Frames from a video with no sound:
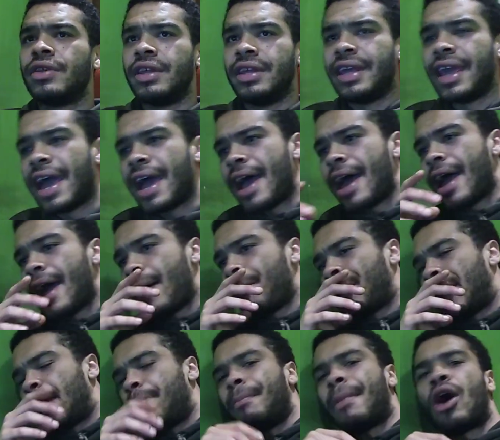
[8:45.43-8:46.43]
Yeah,
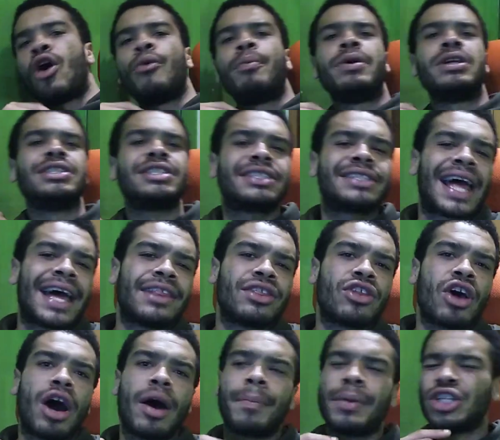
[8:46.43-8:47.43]
man. Melbourne,
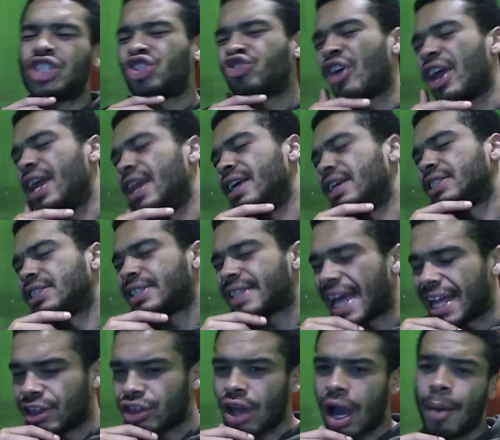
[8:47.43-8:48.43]
stand up. Australia,
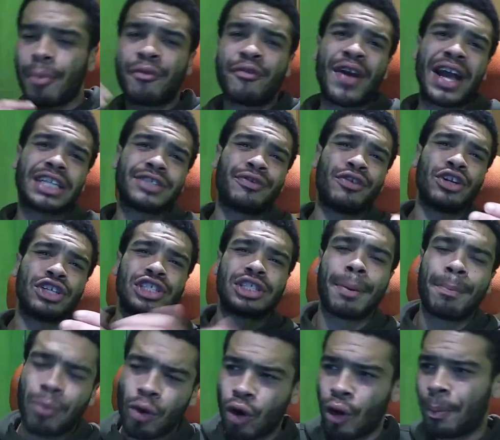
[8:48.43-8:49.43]
stand up. Thanks for the
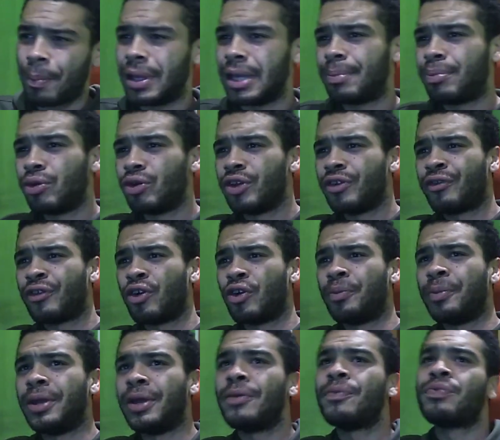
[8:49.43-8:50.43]
support, people. You
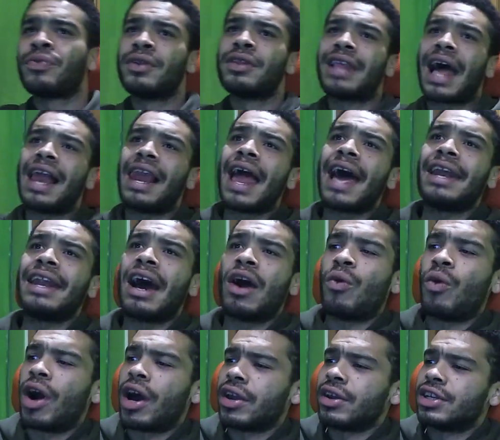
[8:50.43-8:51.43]
feel me? I like
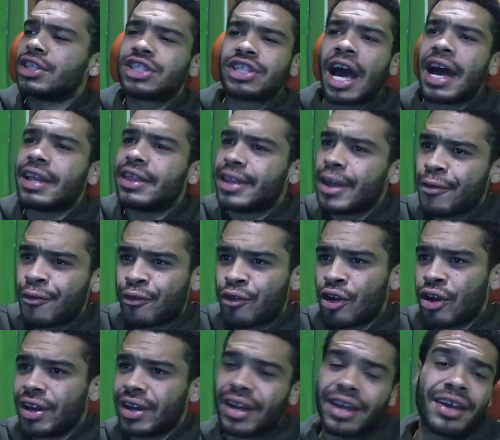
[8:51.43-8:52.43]
that one. Something
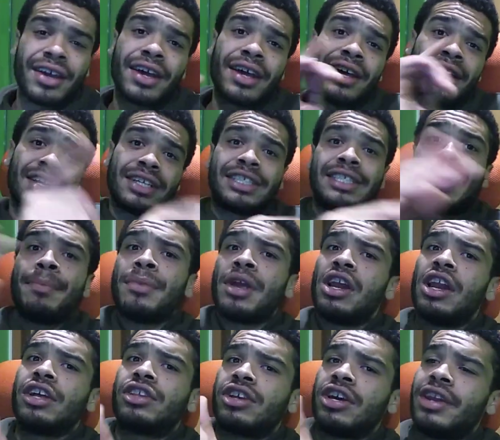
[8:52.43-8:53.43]
different.
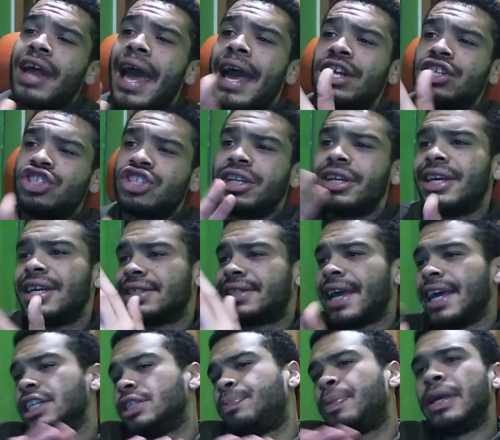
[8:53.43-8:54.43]
Similar to the Engineers,
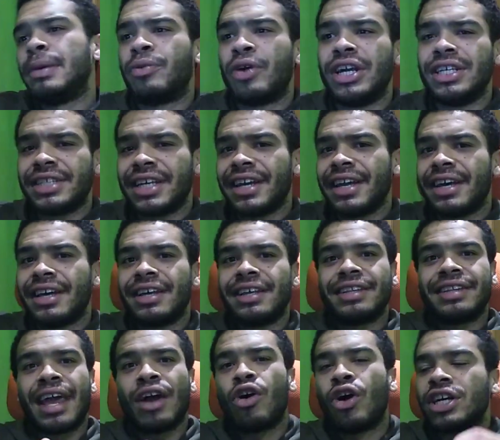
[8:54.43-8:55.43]
HP boys, innit?
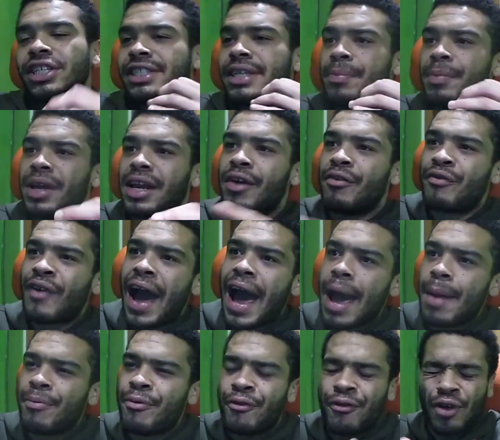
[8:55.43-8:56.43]
They got a similar
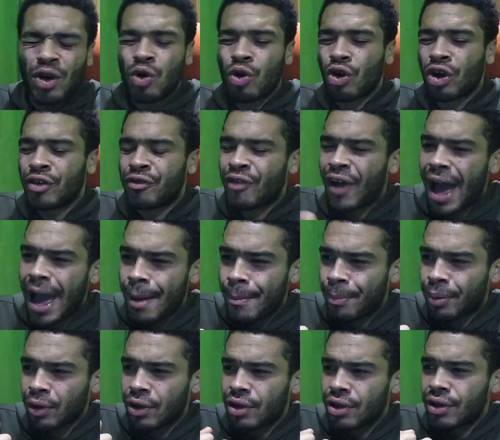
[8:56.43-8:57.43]
vibe. Feel good
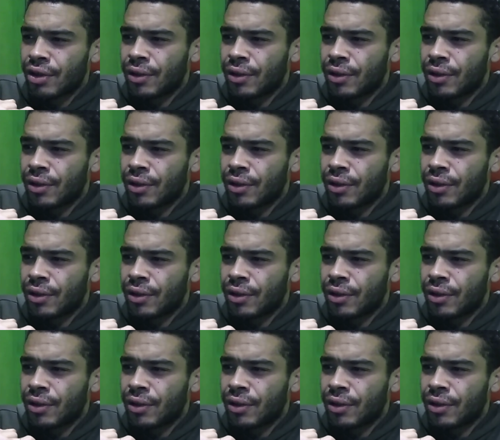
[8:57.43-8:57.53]
vibe.